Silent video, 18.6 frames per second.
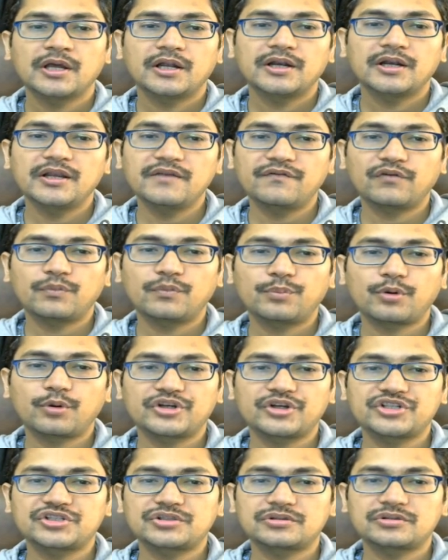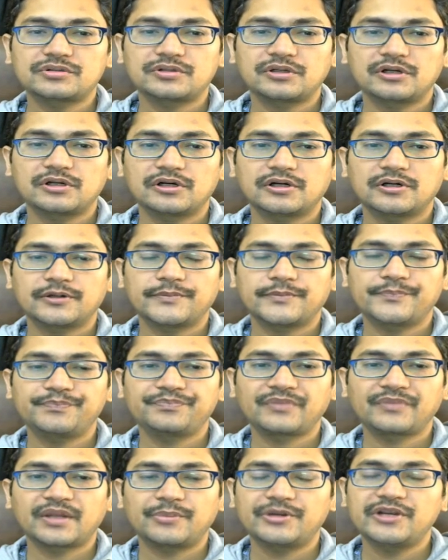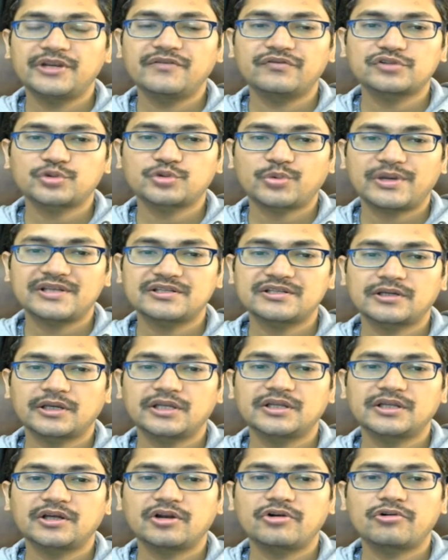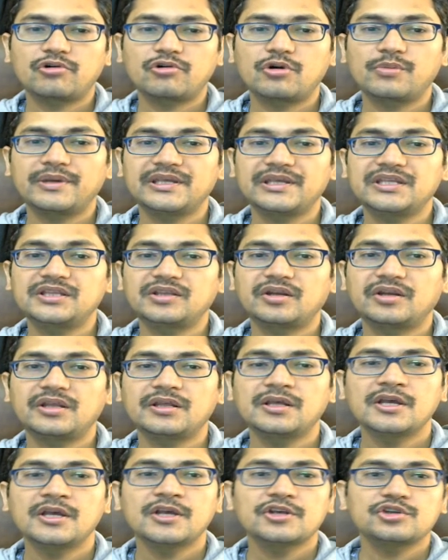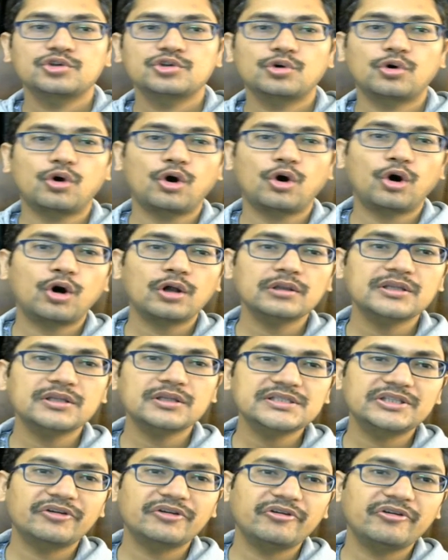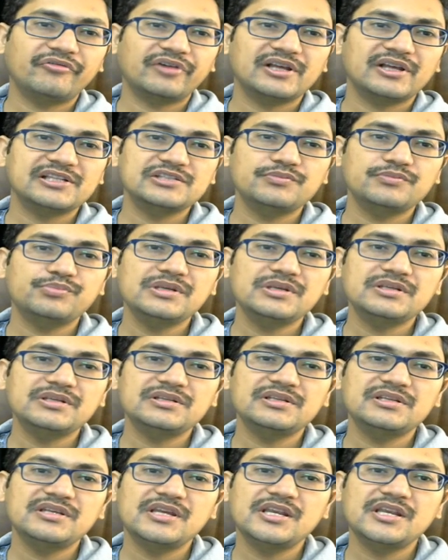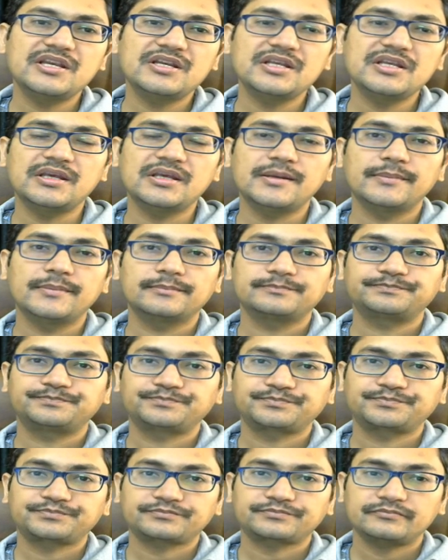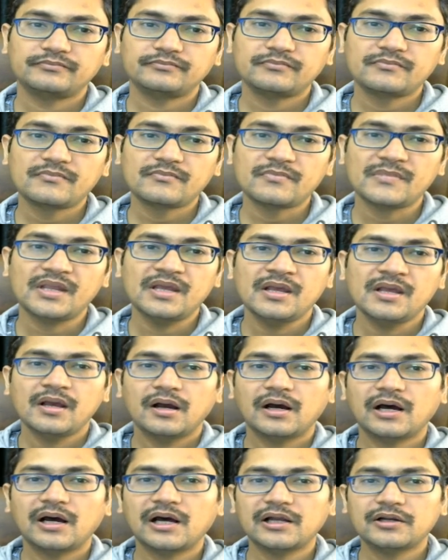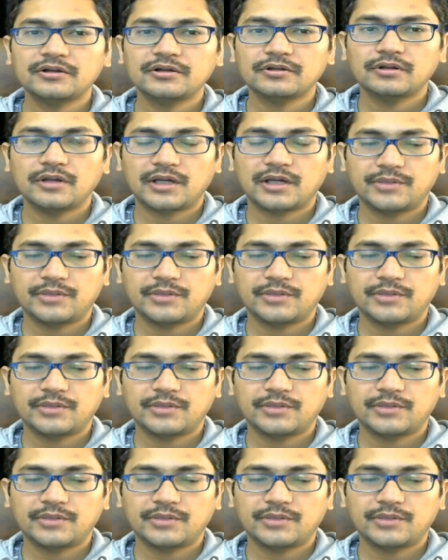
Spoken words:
D4 pawn is, D4 square is again controlled by E3. So all these three files B, C, and D are,